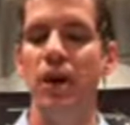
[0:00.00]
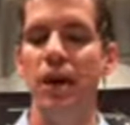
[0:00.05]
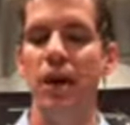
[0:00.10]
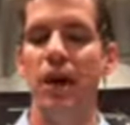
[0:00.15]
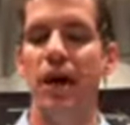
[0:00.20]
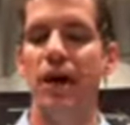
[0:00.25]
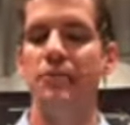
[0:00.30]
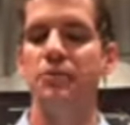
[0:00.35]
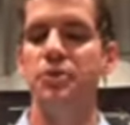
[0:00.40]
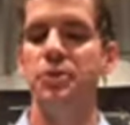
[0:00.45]

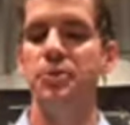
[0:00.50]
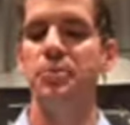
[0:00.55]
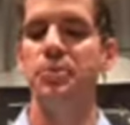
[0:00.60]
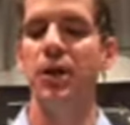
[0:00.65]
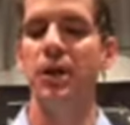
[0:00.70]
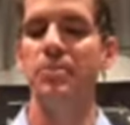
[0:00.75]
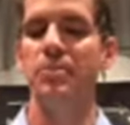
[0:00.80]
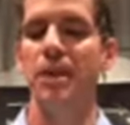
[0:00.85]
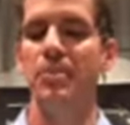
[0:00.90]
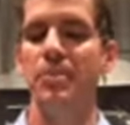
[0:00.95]
I've
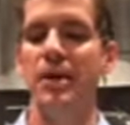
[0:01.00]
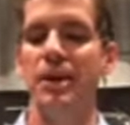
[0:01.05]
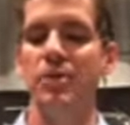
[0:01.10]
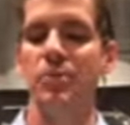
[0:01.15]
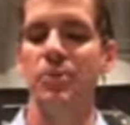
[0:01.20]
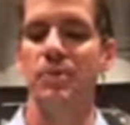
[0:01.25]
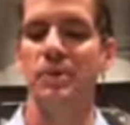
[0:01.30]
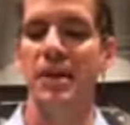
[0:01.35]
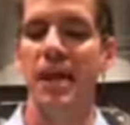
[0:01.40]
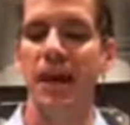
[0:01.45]
spread my bed
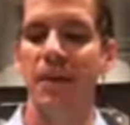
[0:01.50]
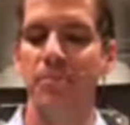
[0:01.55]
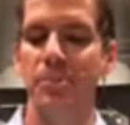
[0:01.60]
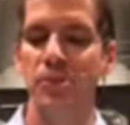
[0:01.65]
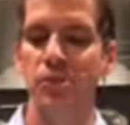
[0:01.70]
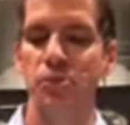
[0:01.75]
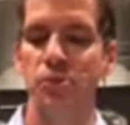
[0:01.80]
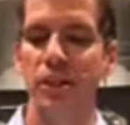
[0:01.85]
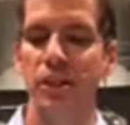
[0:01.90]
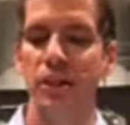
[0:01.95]
with
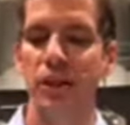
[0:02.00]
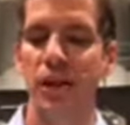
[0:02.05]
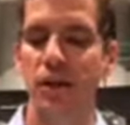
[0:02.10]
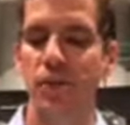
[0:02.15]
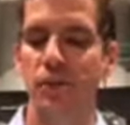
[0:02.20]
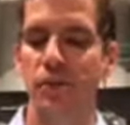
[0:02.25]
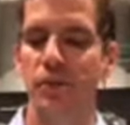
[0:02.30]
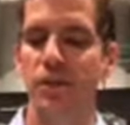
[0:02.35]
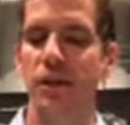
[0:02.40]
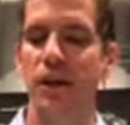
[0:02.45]
tapestry
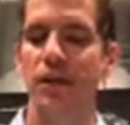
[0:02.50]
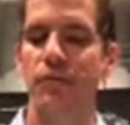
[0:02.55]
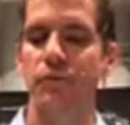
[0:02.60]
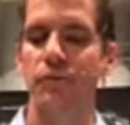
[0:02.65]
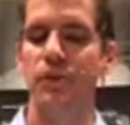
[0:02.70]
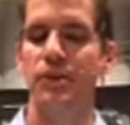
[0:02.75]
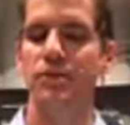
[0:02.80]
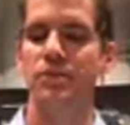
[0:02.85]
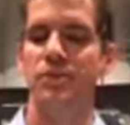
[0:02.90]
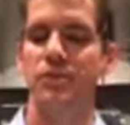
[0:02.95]
colored
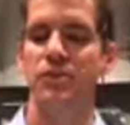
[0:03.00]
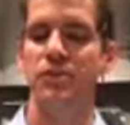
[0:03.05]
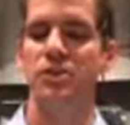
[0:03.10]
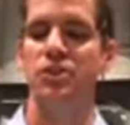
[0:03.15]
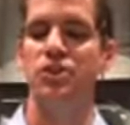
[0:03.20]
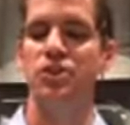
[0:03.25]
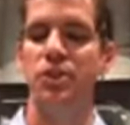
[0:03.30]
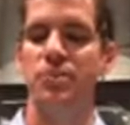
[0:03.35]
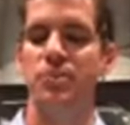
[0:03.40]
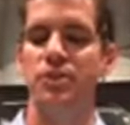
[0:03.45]
coverings of
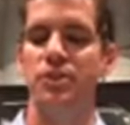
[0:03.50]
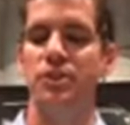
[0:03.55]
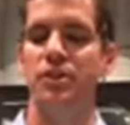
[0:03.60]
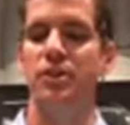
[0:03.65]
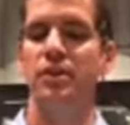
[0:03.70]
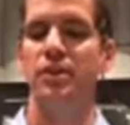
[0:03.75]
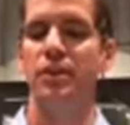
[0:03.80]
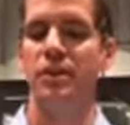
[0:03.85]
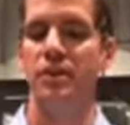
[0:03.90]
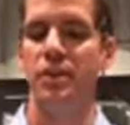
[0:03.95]

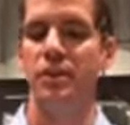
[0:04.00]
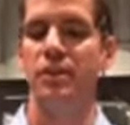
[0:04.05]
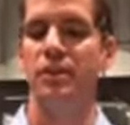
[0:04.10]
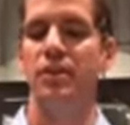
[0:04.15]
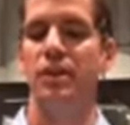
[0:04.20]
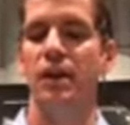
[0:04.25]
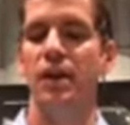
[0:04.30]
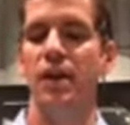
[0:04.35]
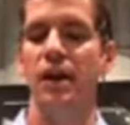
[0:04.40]
Egyptian linen.